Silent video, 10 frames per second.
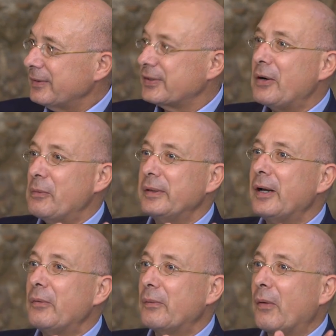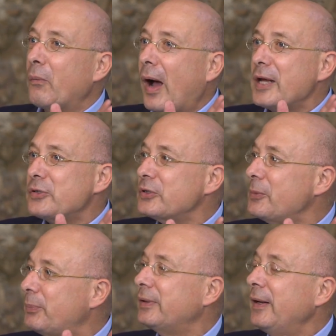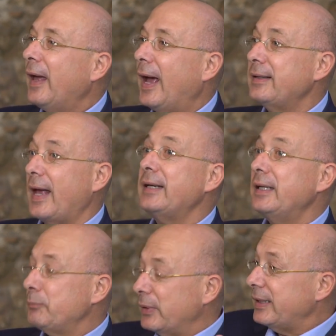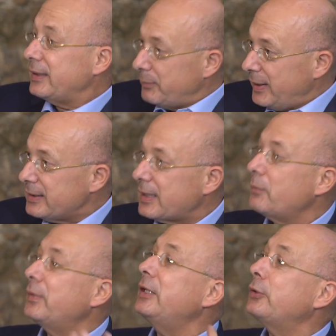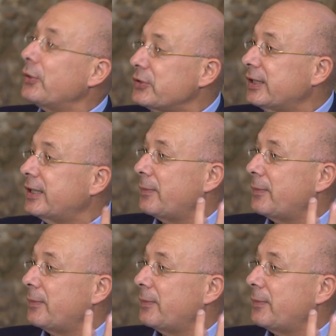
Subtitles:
So, you know, why should you put, but in the meantime, we lost the